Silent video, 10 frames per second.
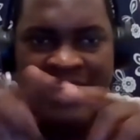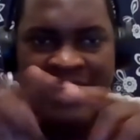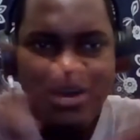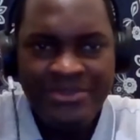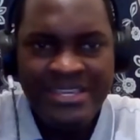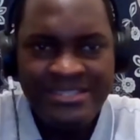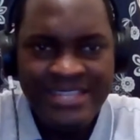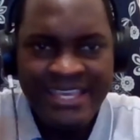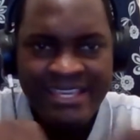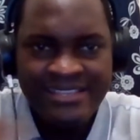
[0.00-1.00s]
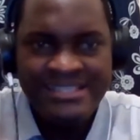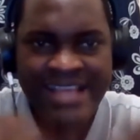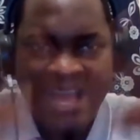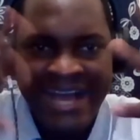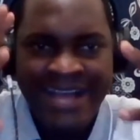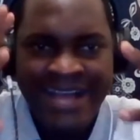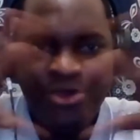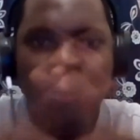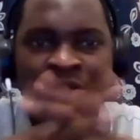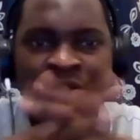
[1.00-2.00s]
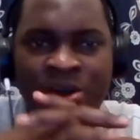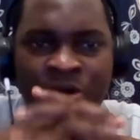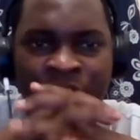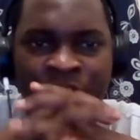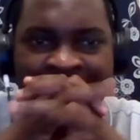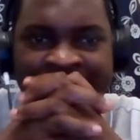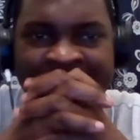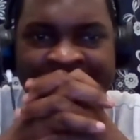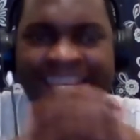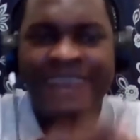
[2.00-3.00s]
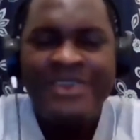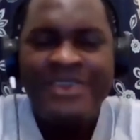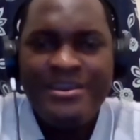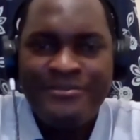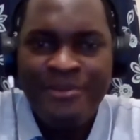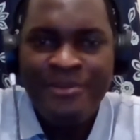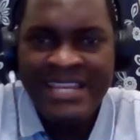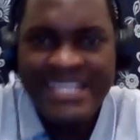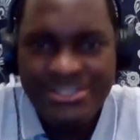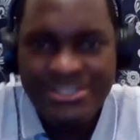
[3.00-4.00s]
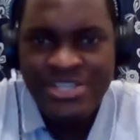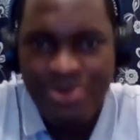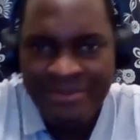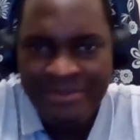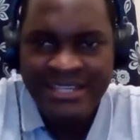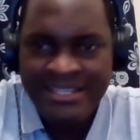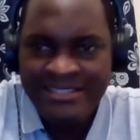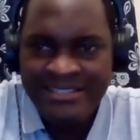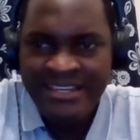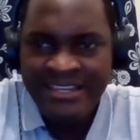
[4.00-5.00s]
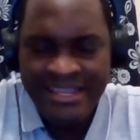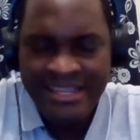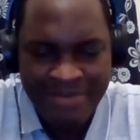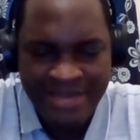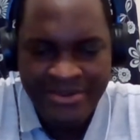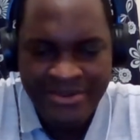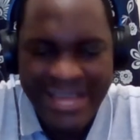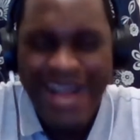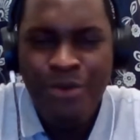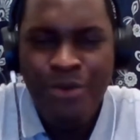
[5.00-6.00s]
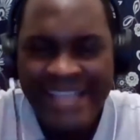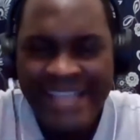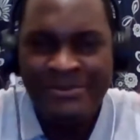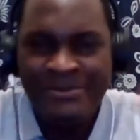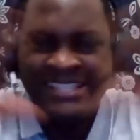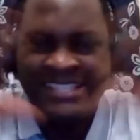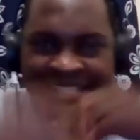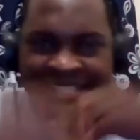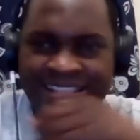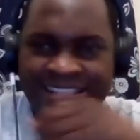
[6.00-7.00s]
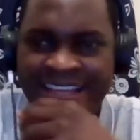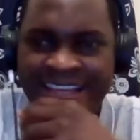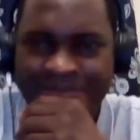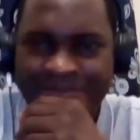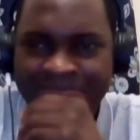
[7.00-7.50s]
how these things are going on in the league now. From the little that you have gathered in the background, how widespread is this, Ayala?